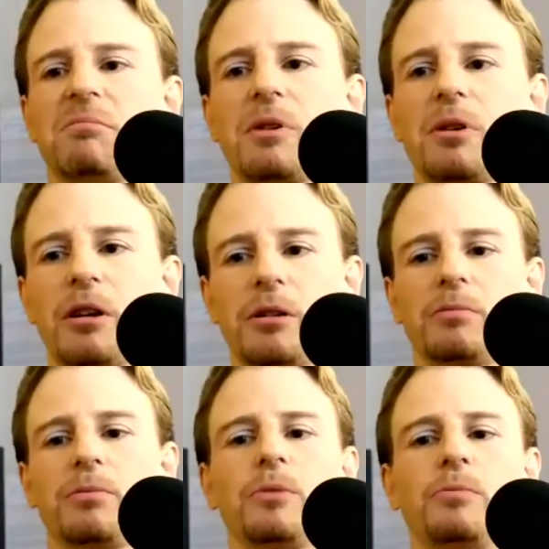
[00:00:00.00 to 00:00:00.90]
uh,
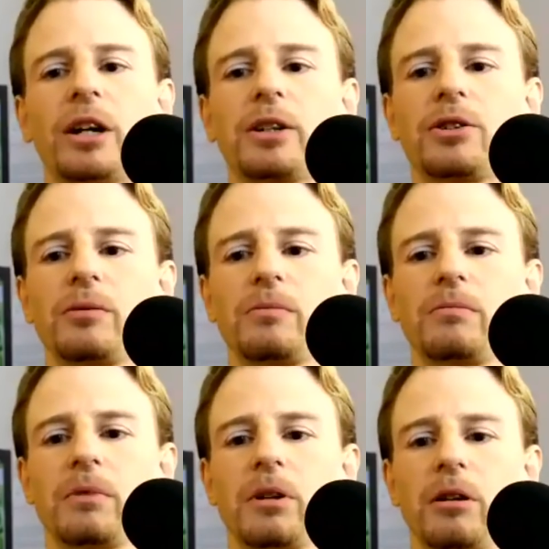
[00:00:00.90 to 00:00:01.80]
subject
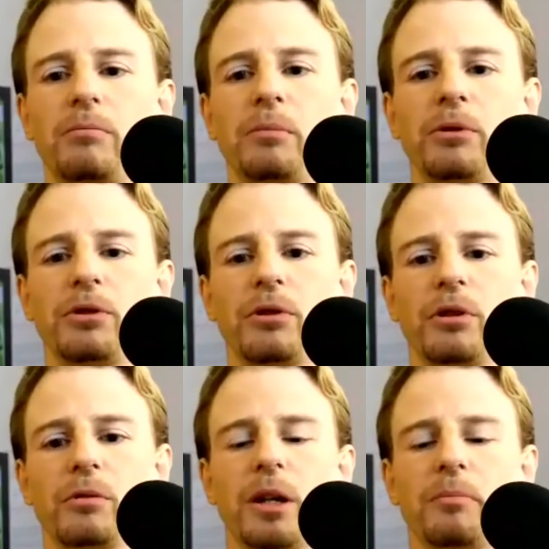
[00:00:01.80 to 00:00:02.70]
uh, people
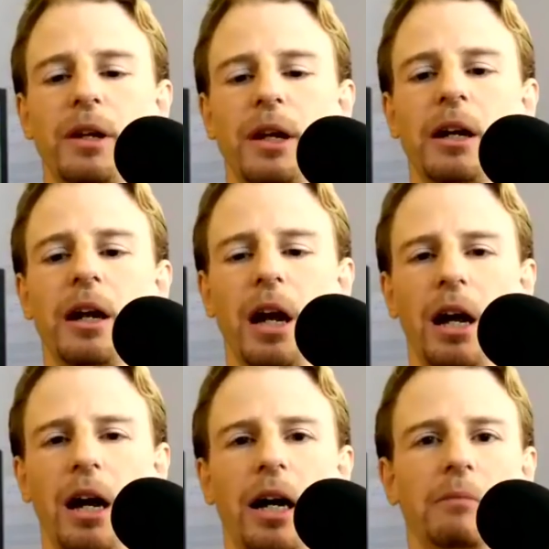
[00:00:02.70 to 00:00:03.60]
to something,
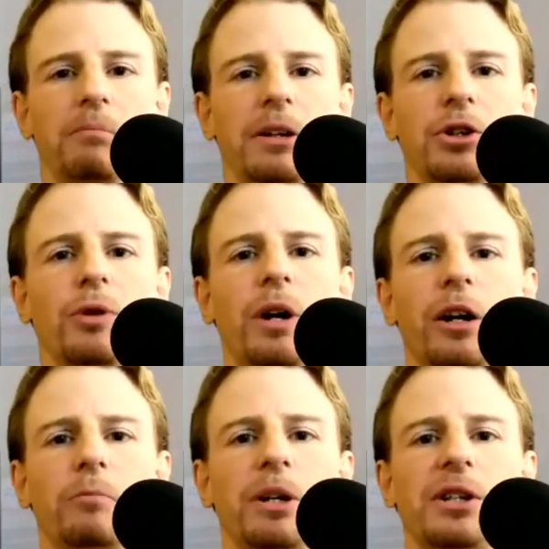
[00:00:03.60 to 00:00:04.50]
I'd like to try it
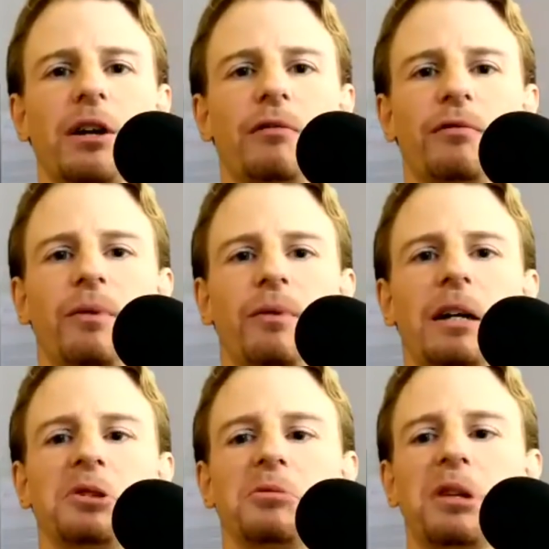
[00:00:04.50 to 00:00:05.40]
out myself.
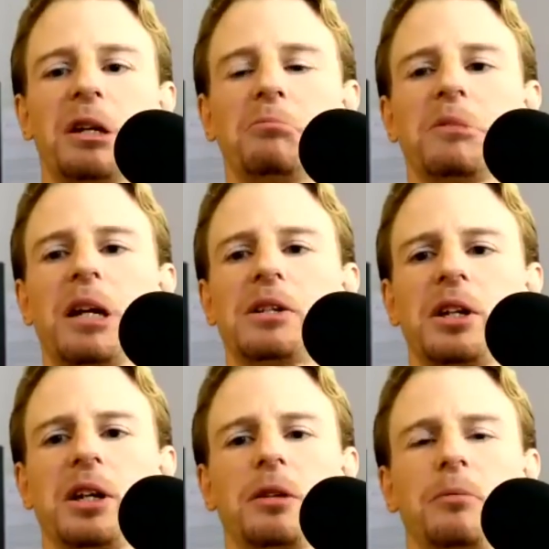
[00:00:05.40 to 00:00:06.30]
And then last
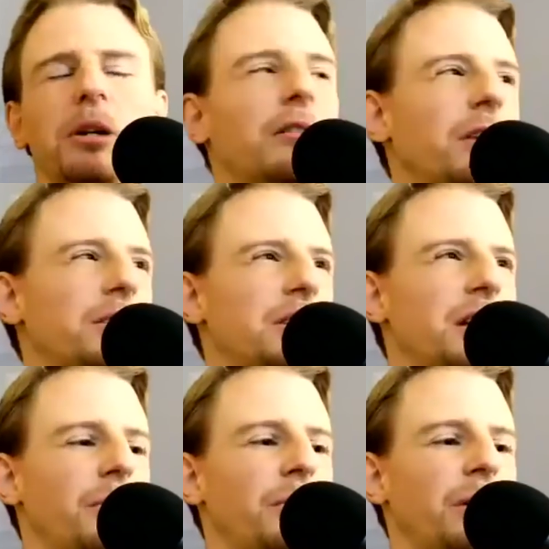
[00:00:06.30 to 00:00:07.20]
year, at the beginning of last
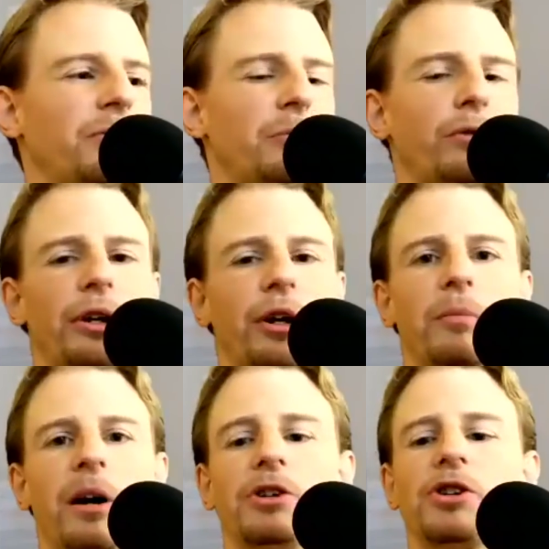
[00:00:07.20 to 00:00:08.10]
year, maybe February or
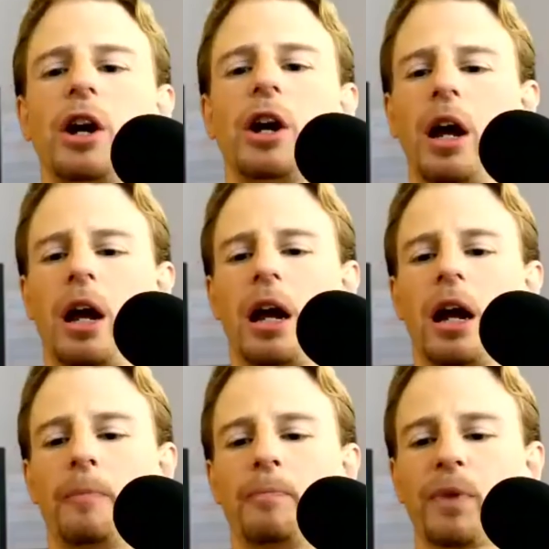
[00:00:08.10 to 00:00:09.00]
March,
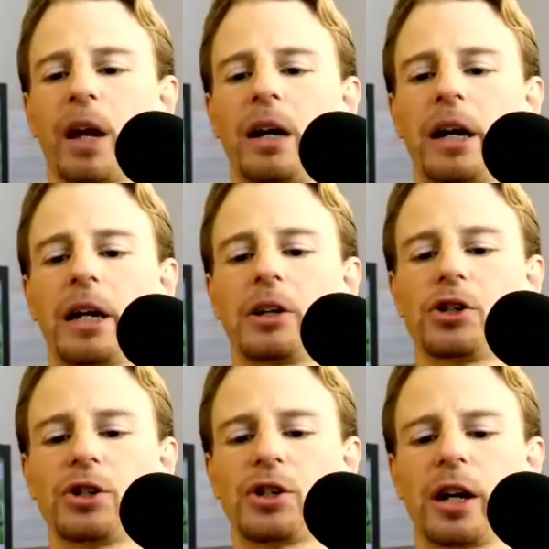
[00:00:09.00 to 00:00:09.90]
um, I
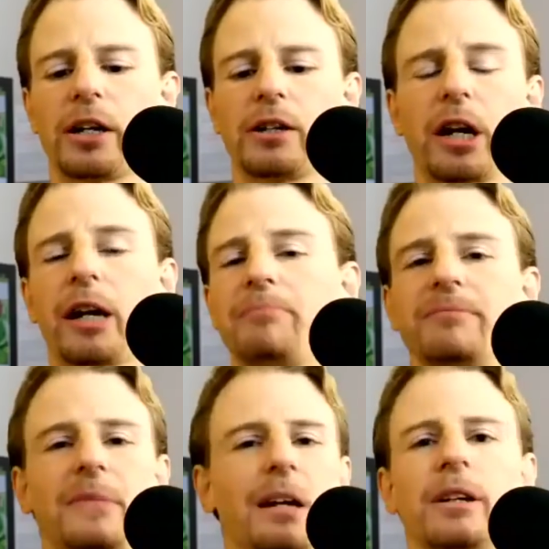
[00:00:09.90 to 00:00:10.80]
just decided, okay,
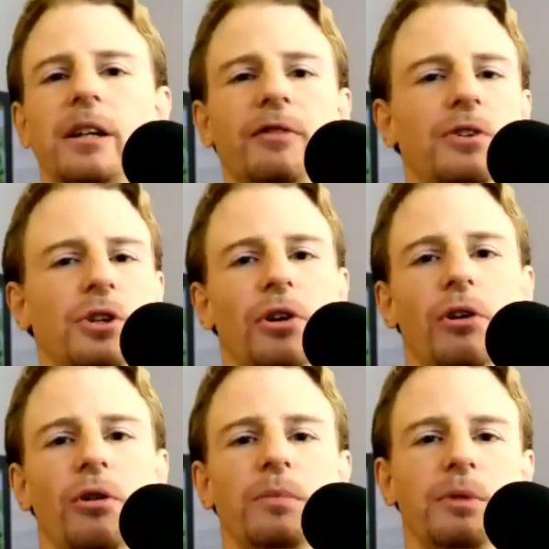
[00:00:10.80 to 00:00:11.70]
I'm going to give this a
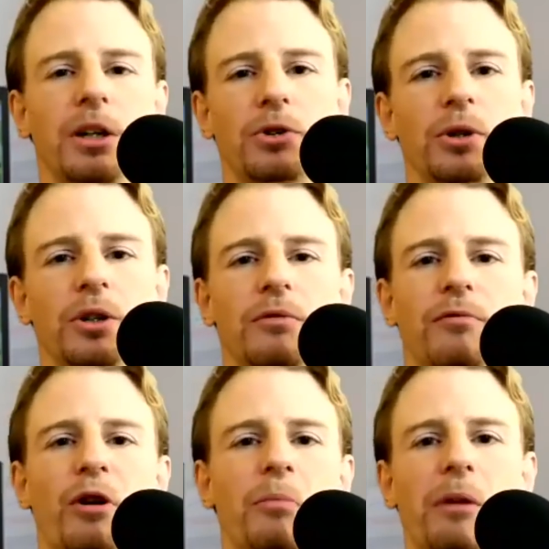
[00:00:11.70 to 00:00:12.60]
go. I'm going to do it
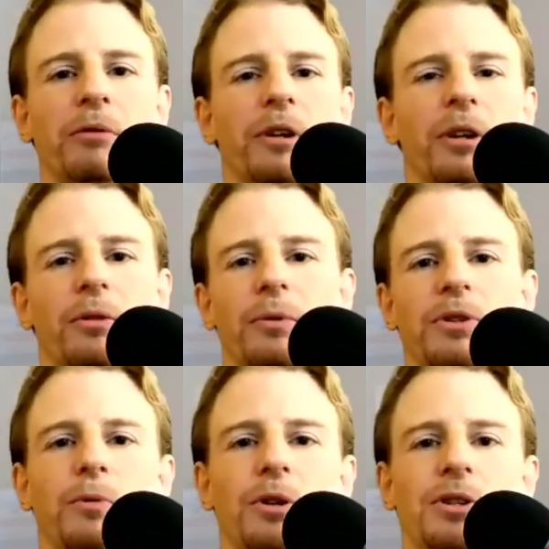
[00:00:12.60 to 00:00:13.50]
for a month. You know, what's
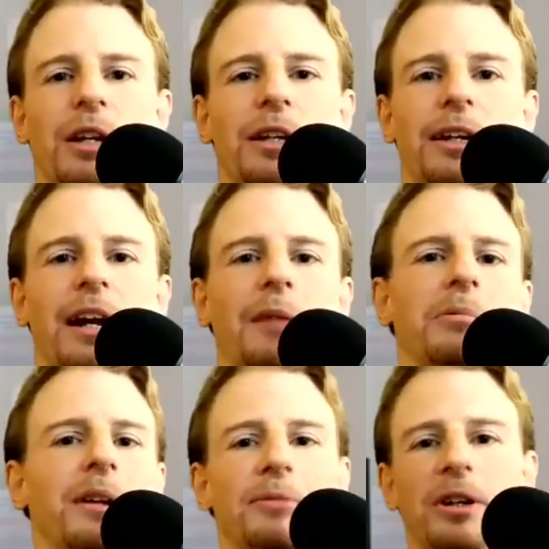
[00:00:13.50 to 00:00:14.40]
the worst thing that can
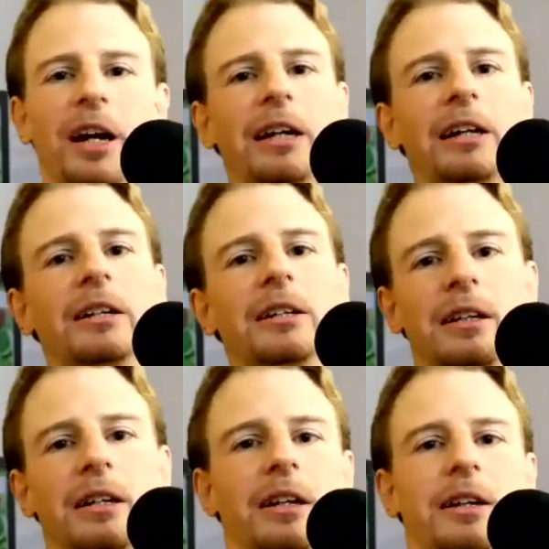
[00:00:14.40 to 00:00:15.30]
happen? I'm going to hate it.
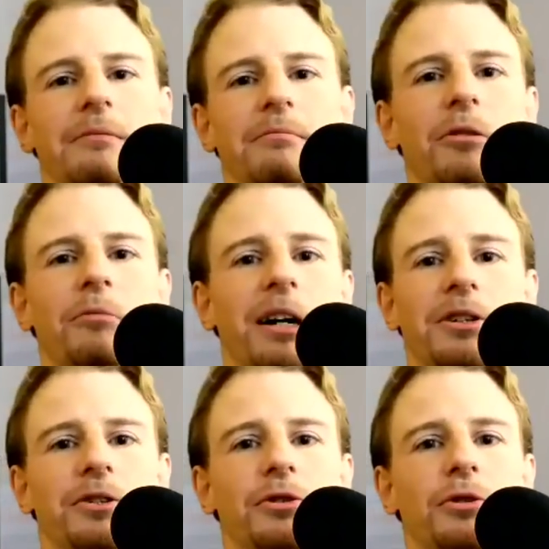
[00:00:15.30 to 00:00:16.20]
And then I can go
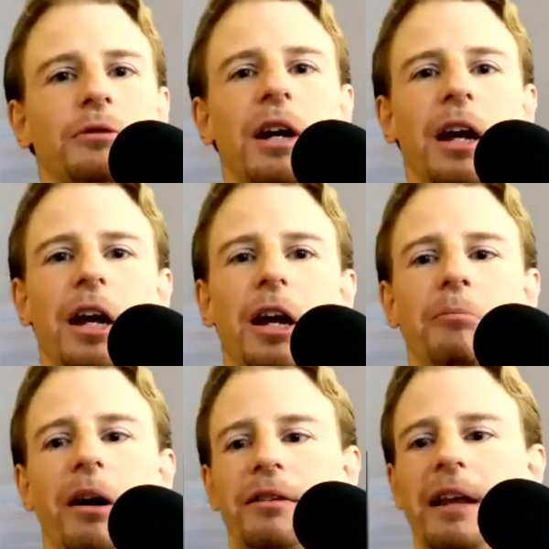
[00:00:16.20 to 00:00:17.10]
back to do
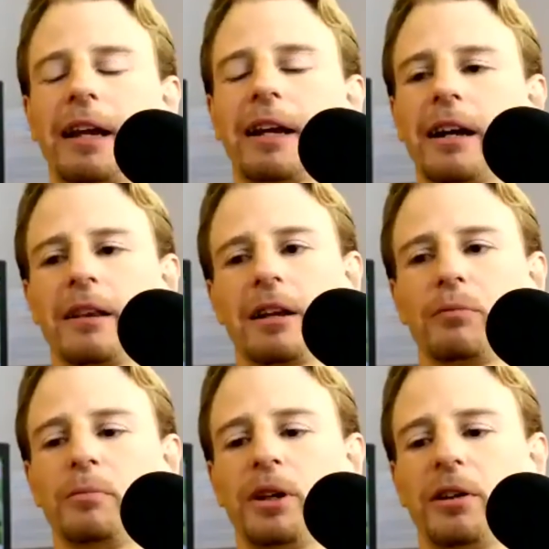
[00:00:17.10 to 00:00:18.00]
my thing. And that
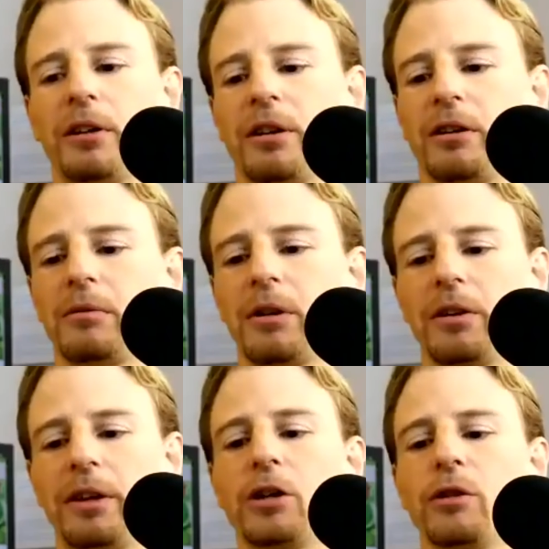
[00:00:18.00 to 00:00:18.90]
would be the,
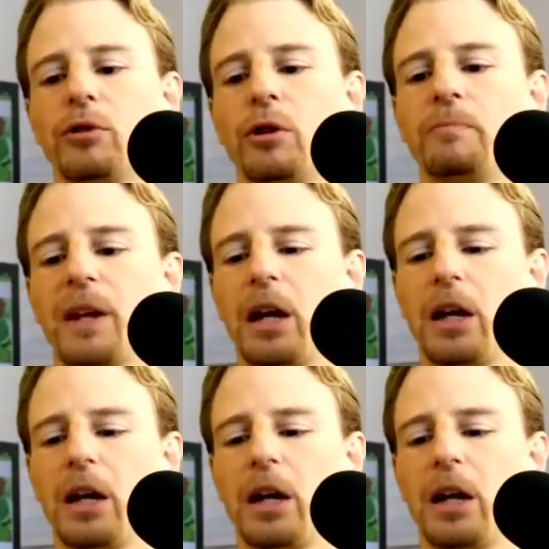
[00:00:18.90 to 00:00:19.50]
uh, the end of it all.